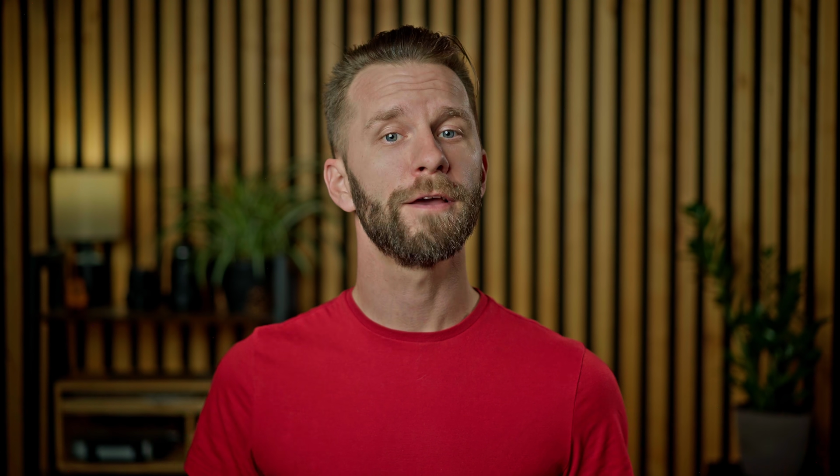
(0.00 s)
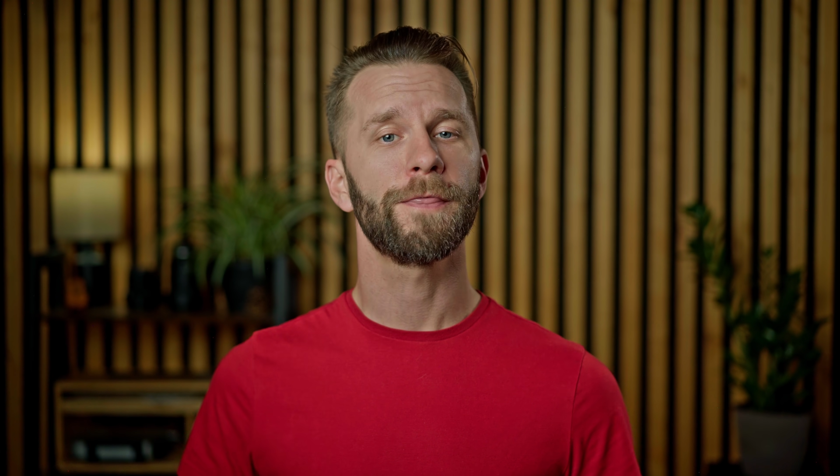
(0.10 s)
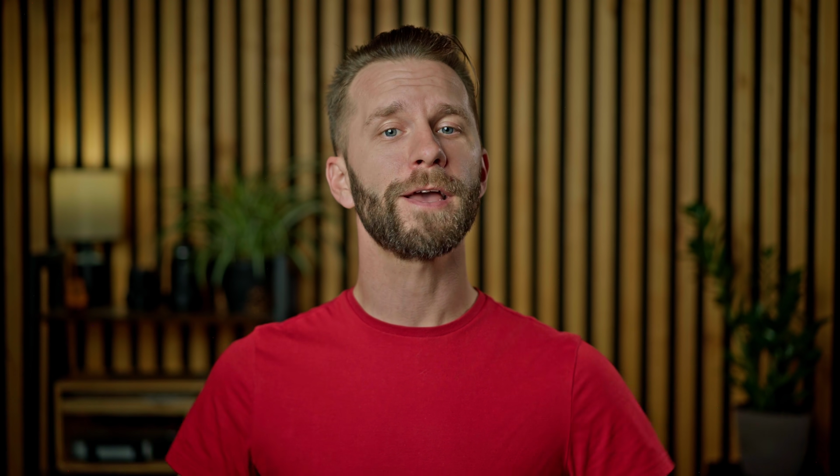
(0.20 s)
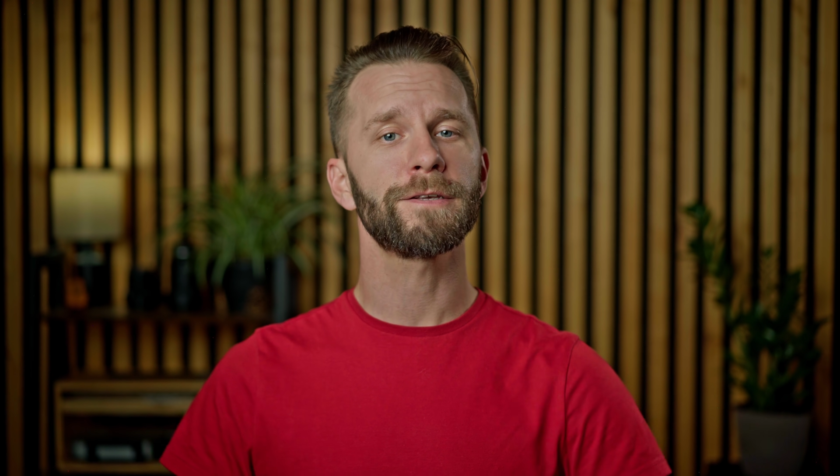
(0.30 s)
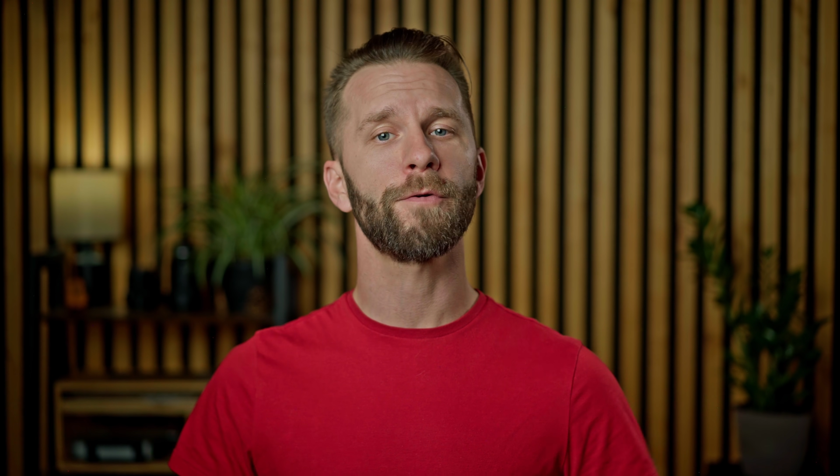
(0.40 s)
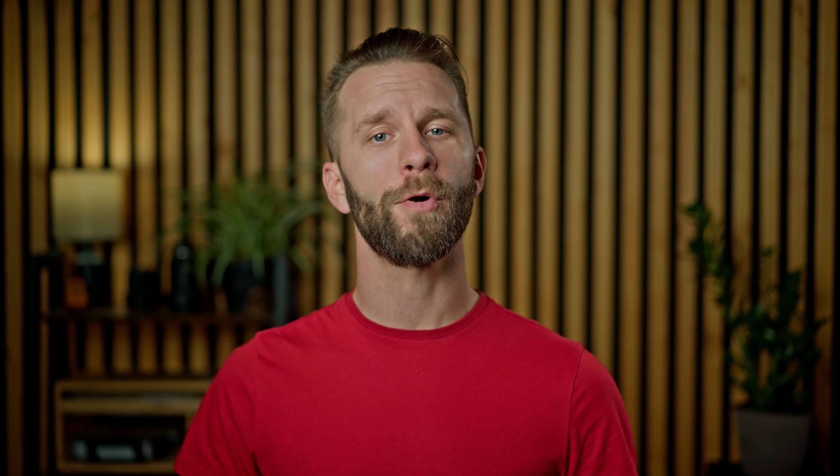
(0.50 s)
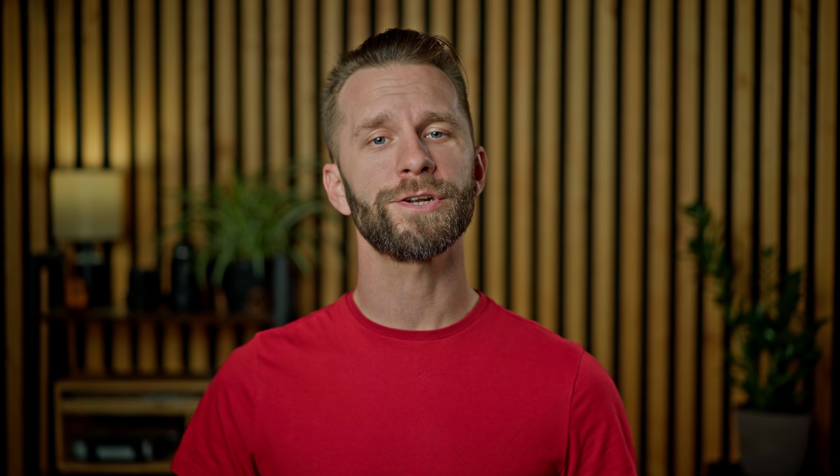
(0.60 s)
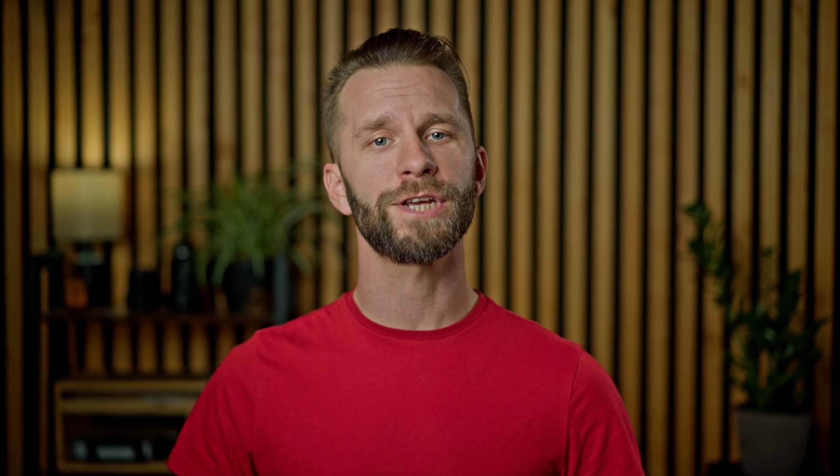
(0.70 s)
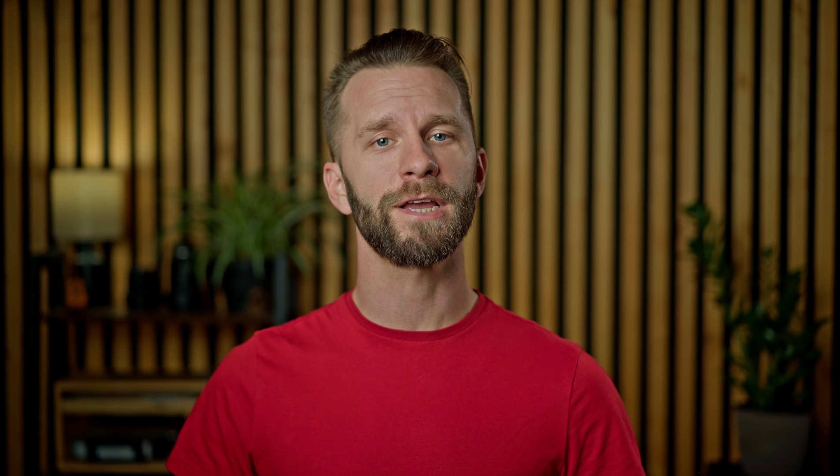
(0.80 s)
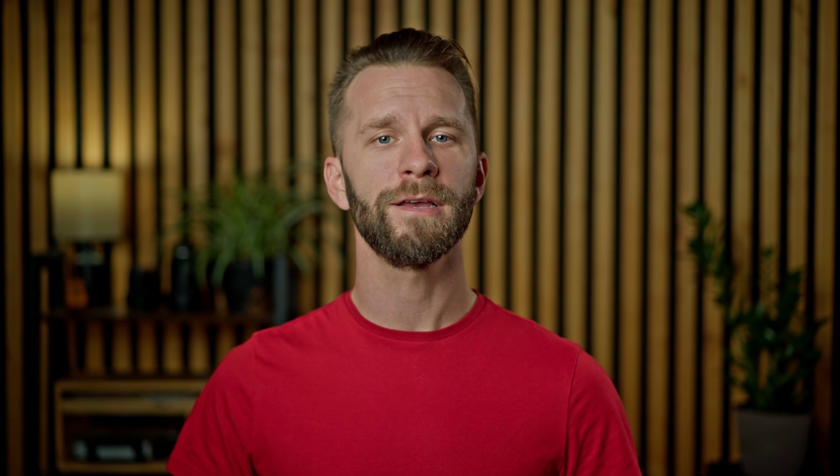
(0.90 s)
Thanks for
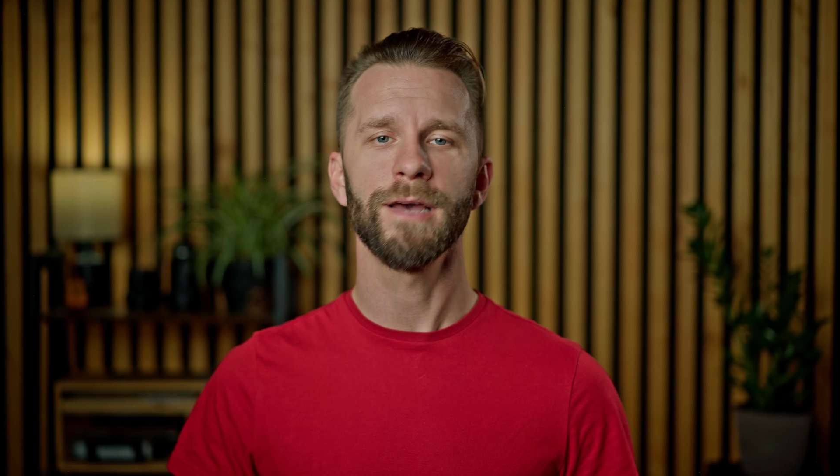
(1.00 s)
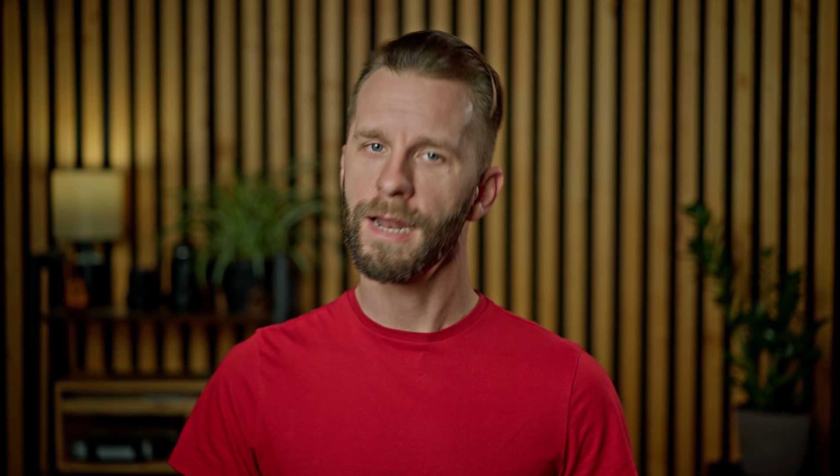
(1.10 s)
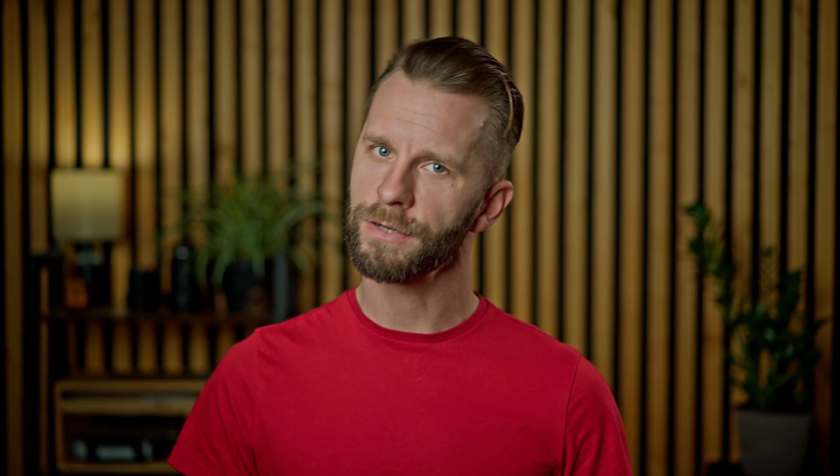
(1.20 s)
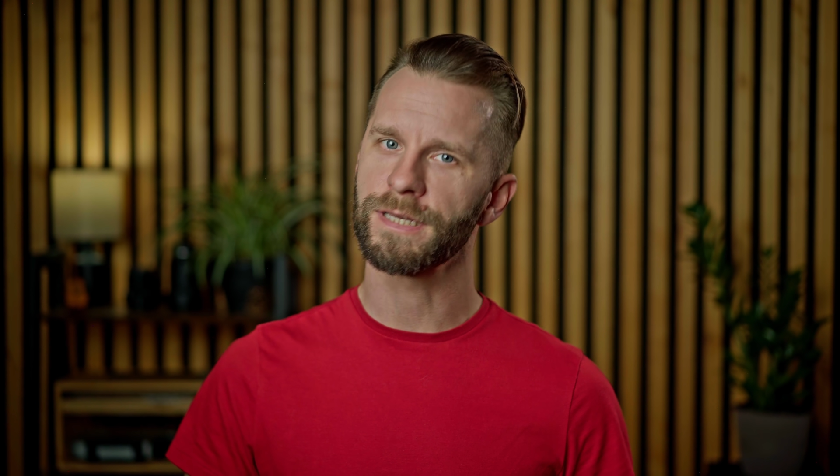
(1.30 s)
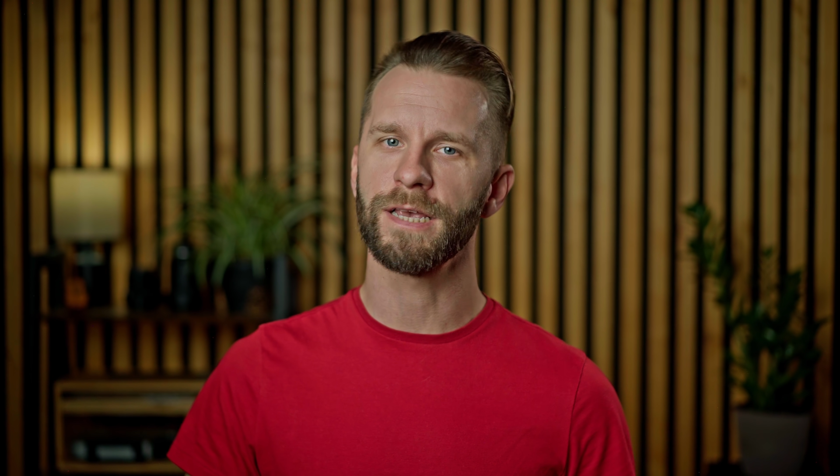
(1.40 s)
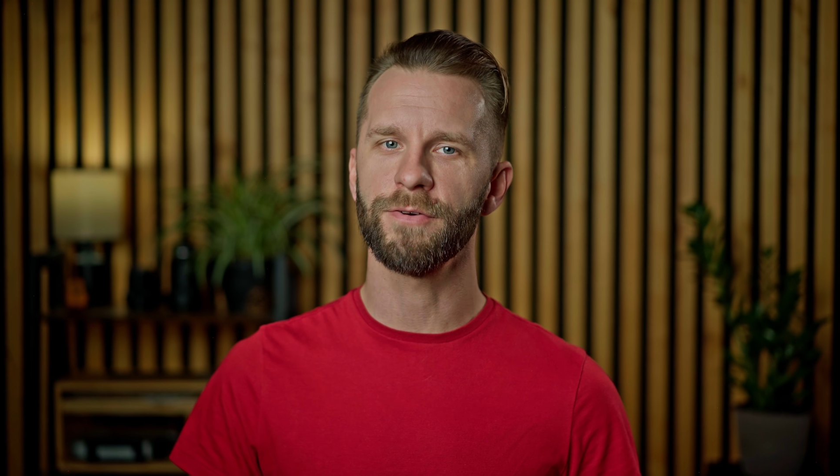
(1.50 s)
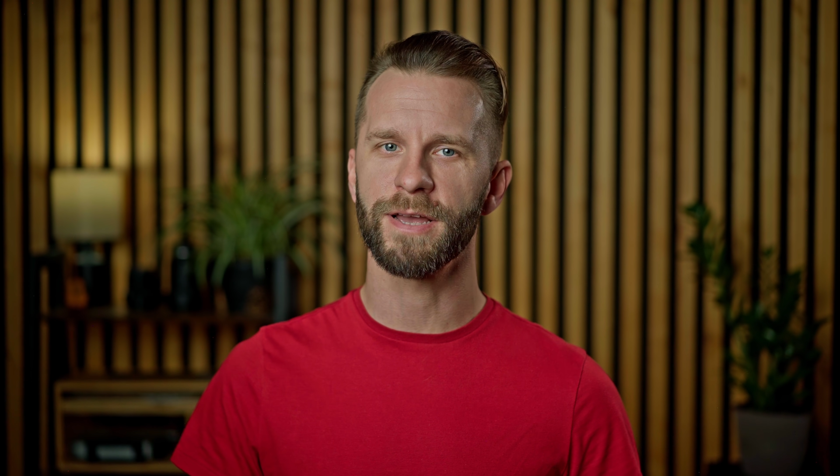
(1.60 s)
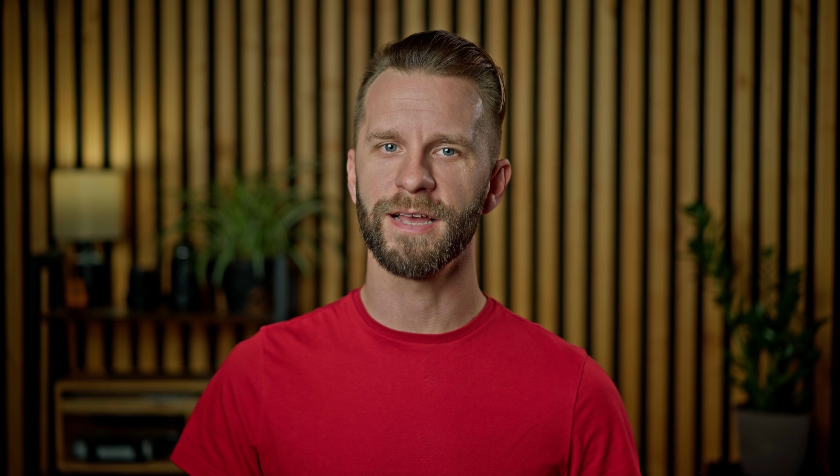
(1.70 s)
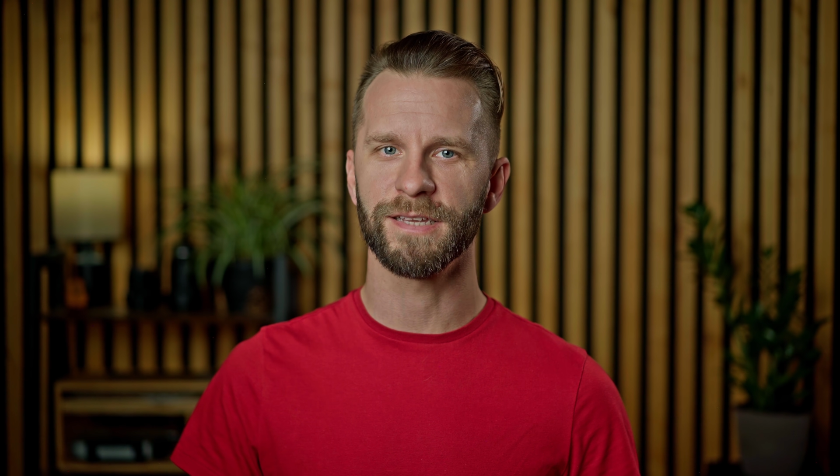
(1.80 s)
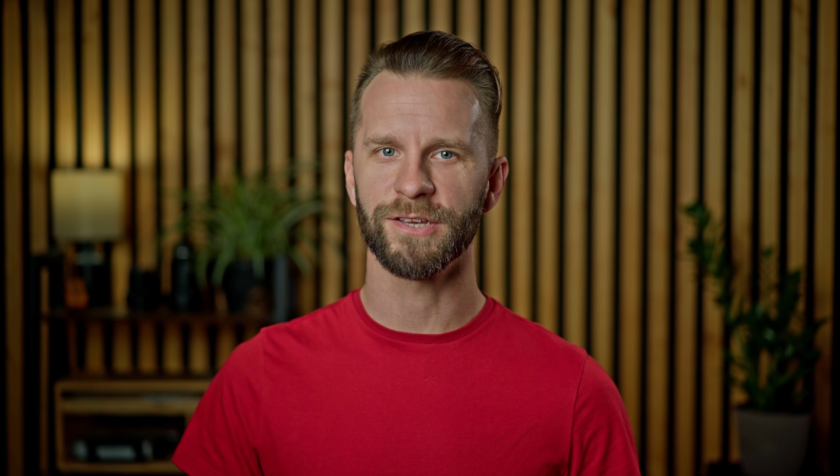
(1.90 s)
watching, and I'll see you
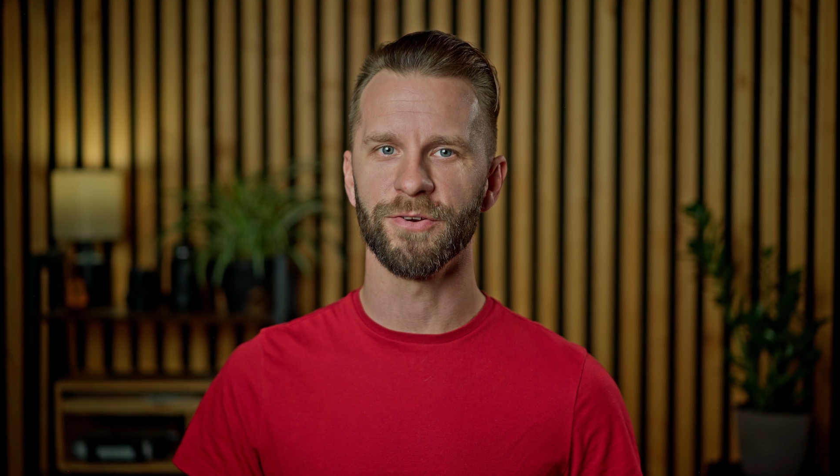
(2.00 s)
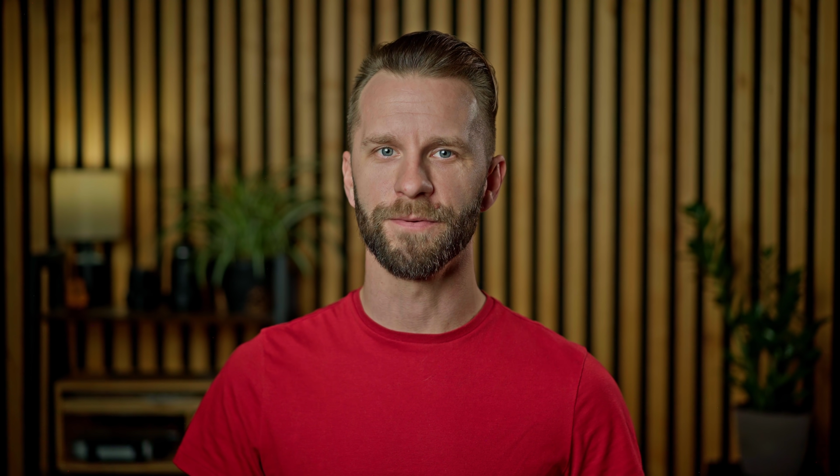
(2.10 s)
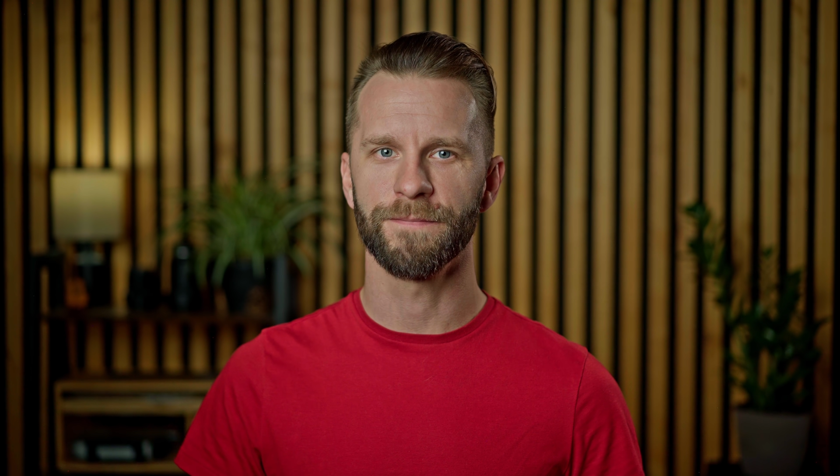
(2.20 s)
again soon.